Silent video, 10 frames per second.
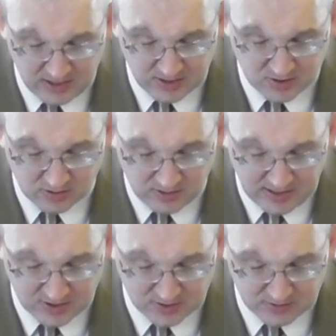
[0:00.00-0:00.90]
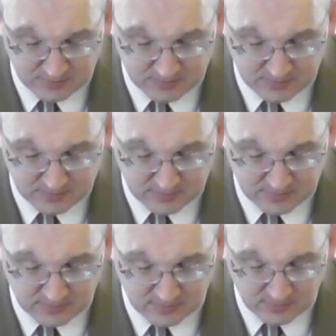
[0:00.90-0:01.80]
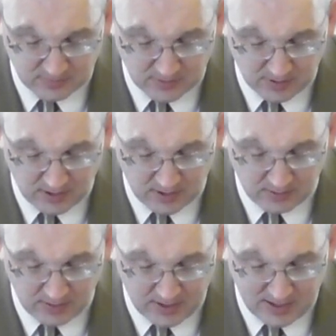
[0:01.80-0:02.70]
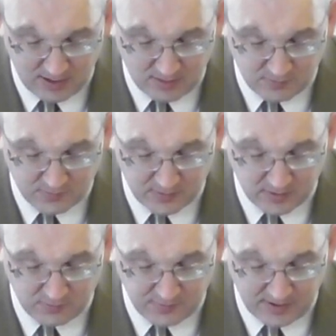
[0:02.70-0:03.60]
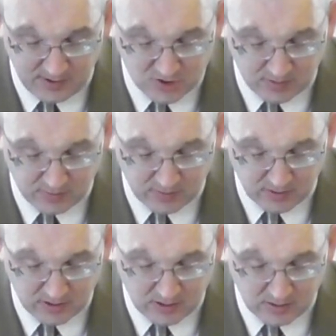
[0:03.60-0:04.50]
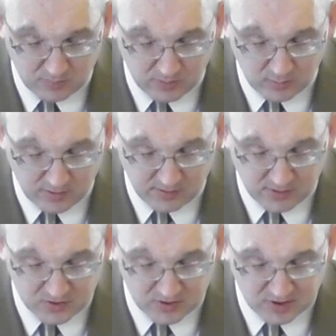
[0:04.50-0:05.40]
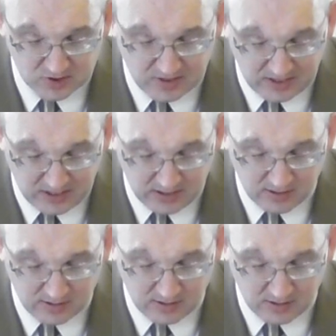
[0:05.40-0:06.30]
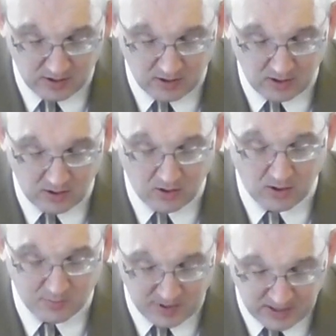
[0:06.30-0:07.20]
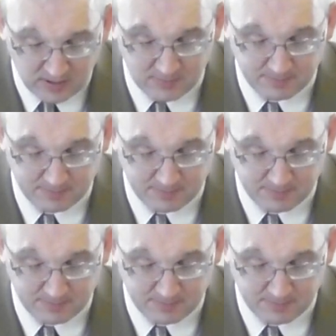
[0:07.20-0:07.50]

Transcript: his grace and thy love and fellowship be with us this day. Amen.